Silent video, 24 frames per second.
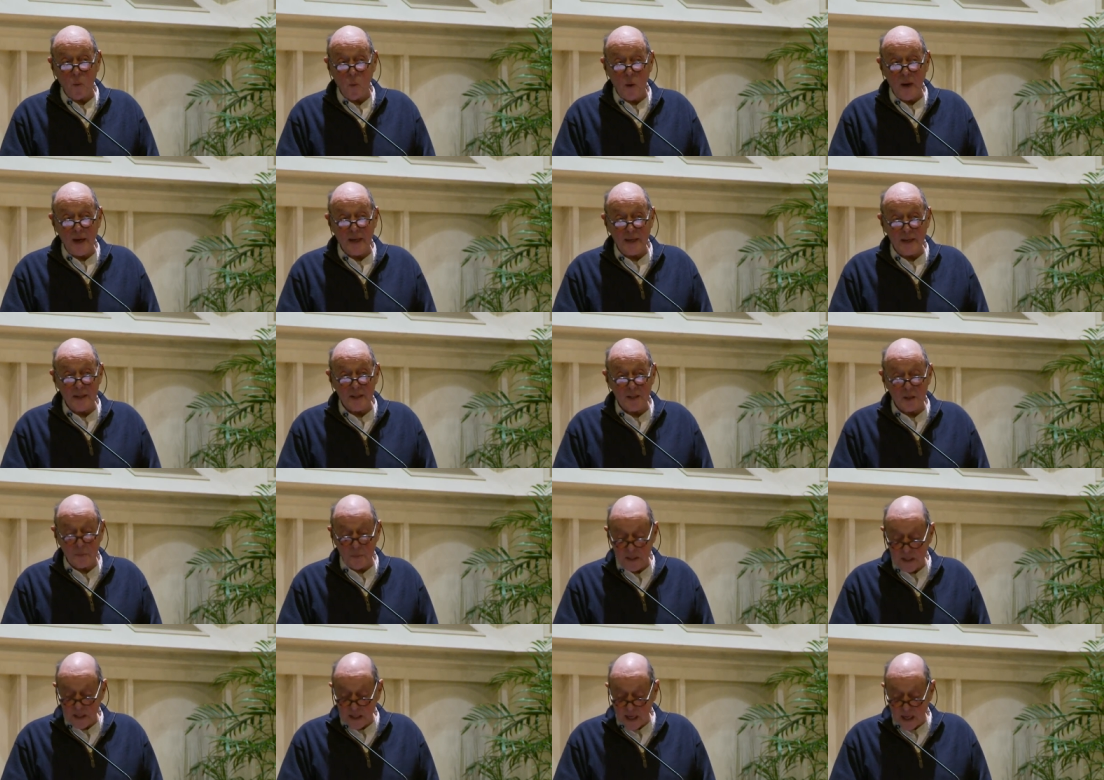waiting
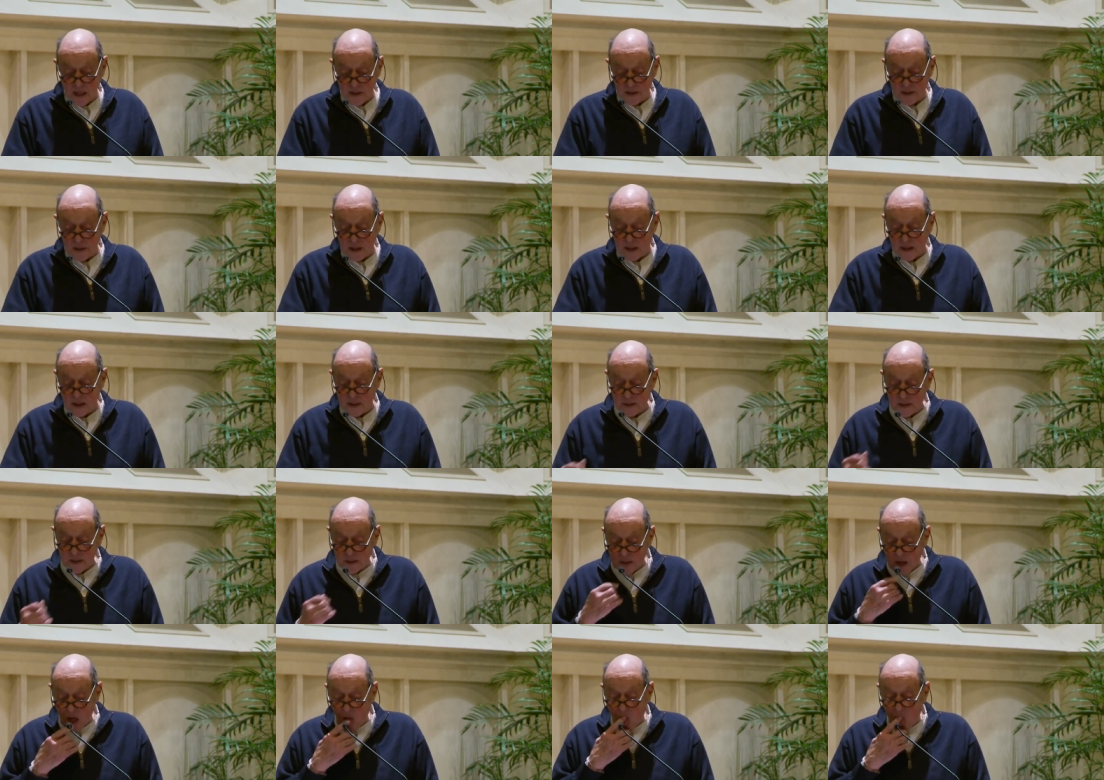to be
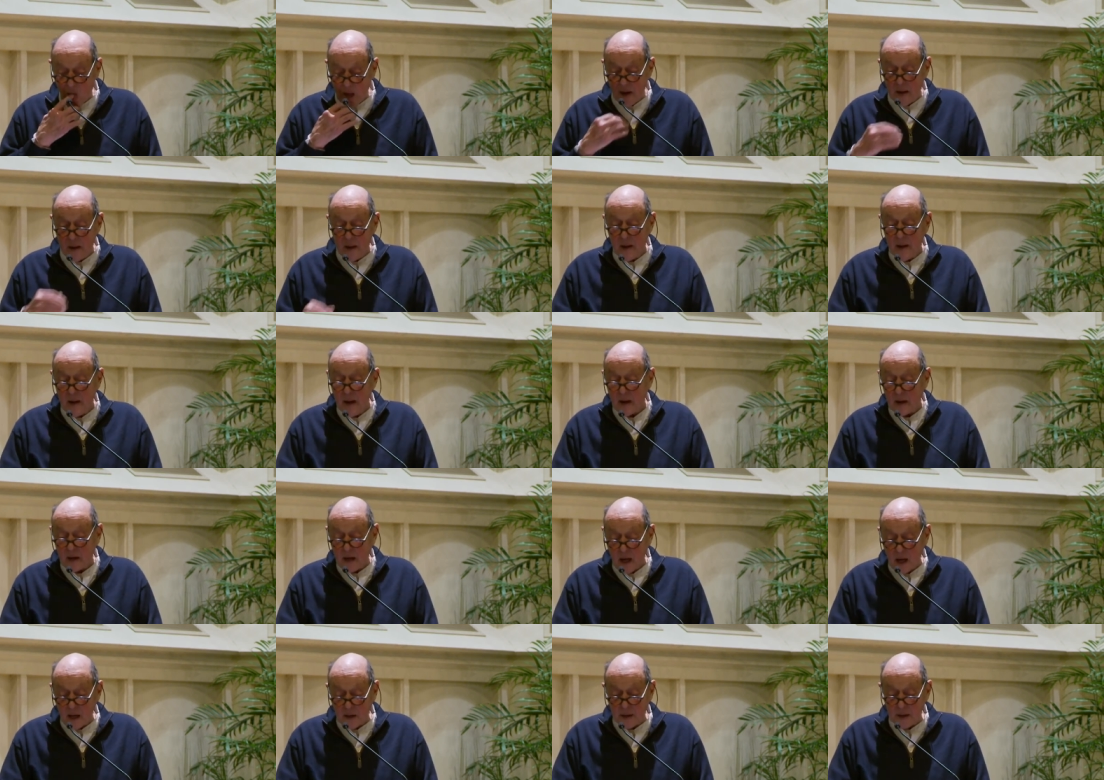colonized.
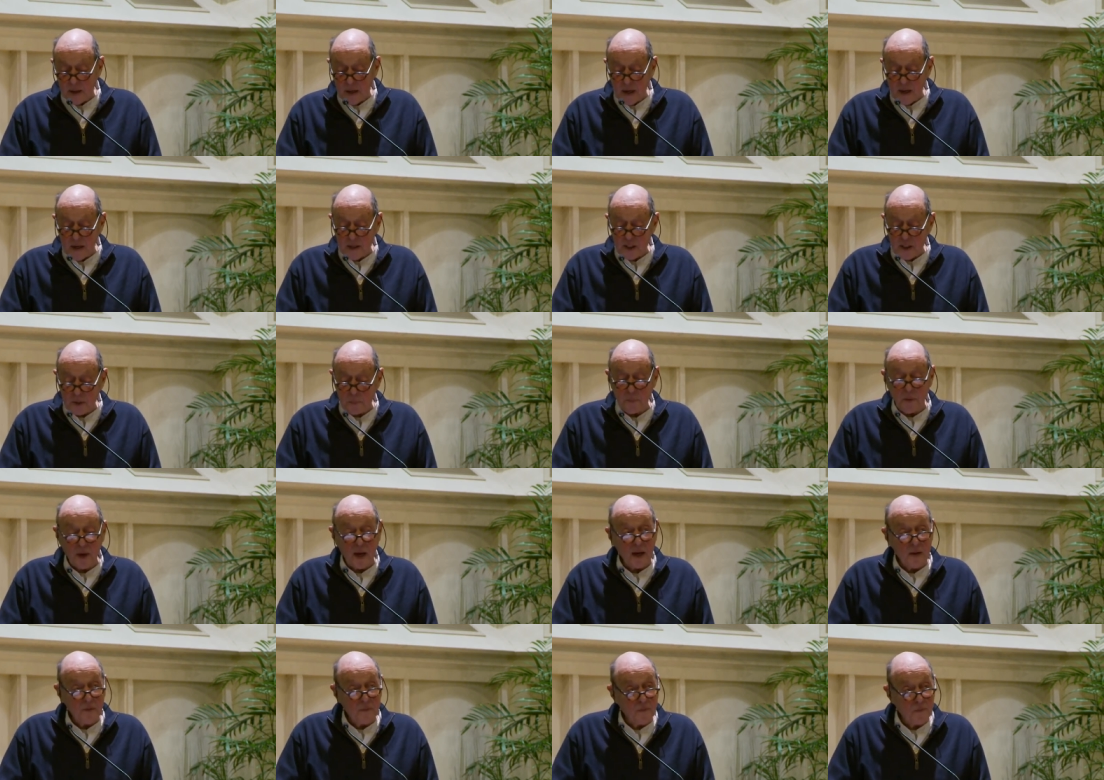Colonized
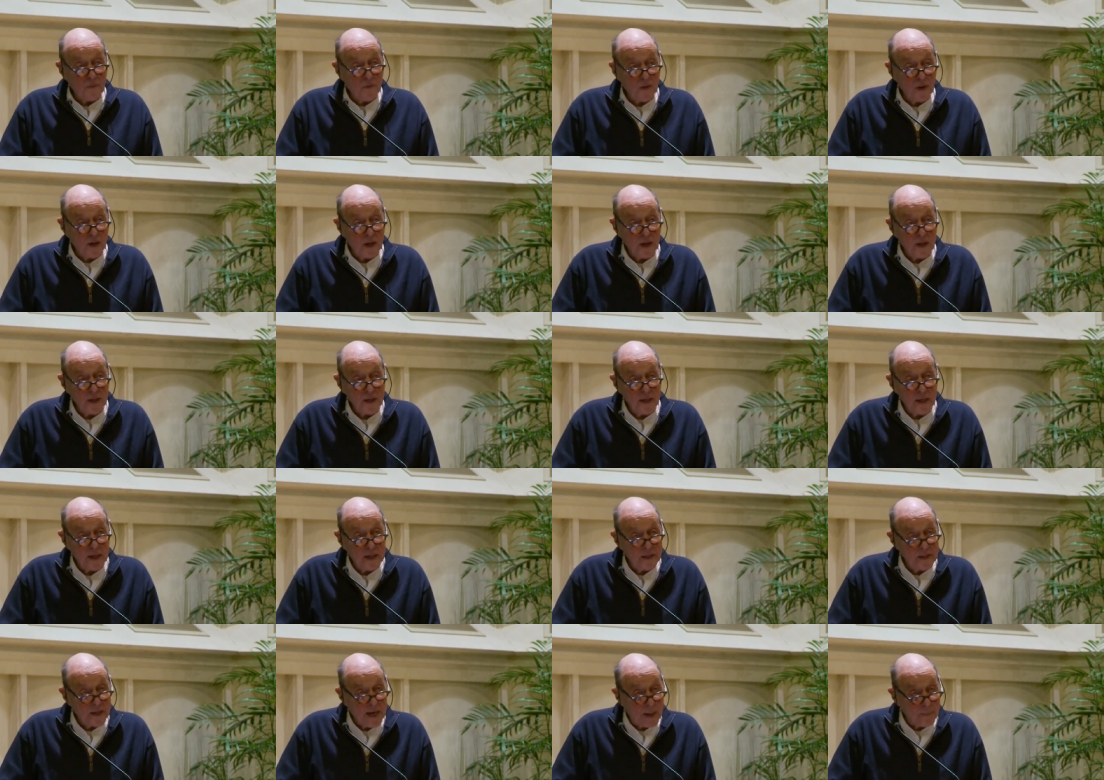by flood
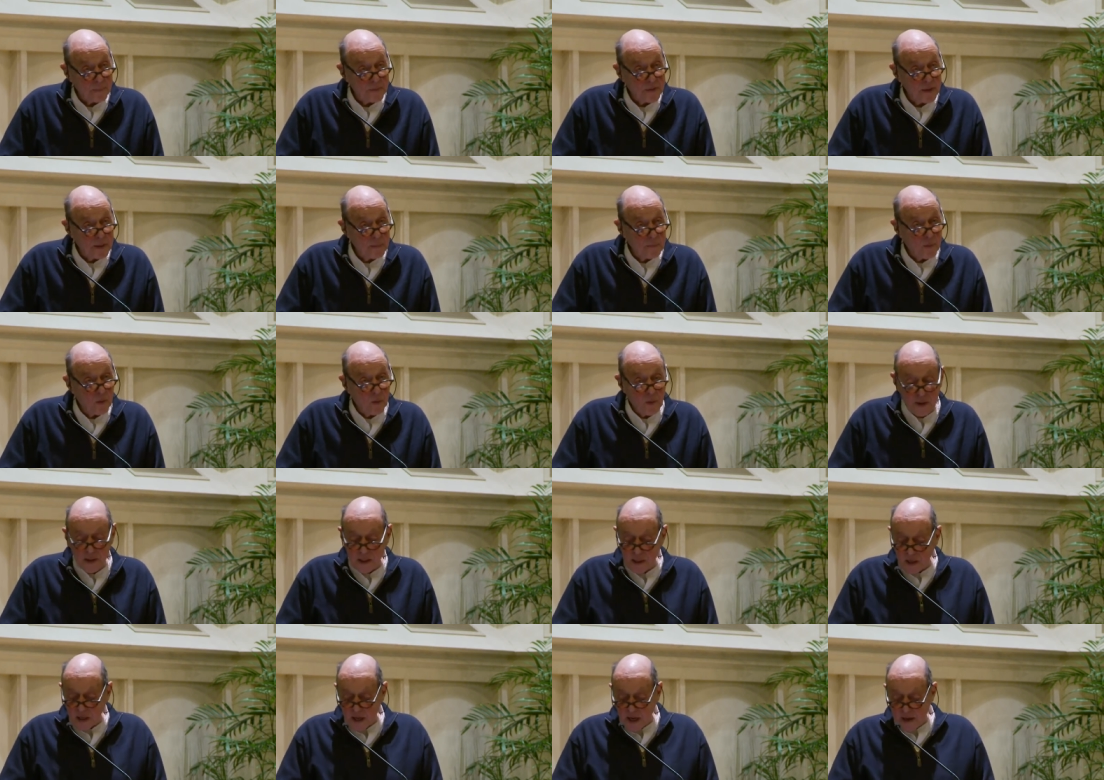adapted
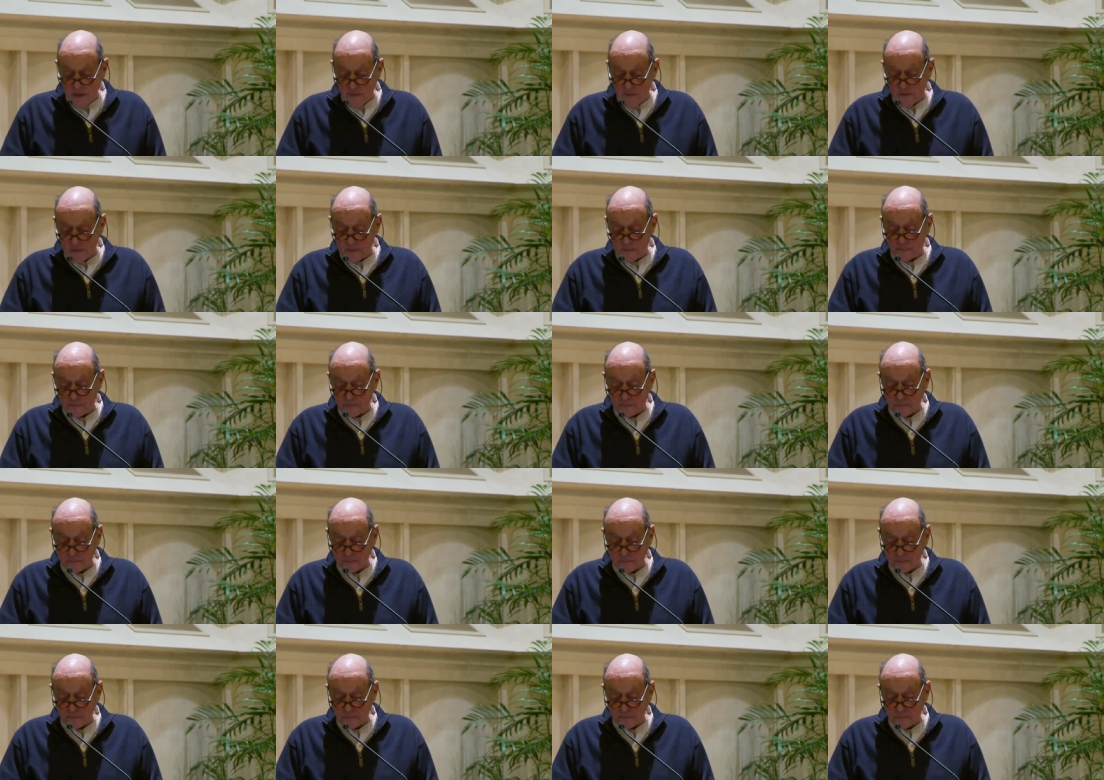marine life,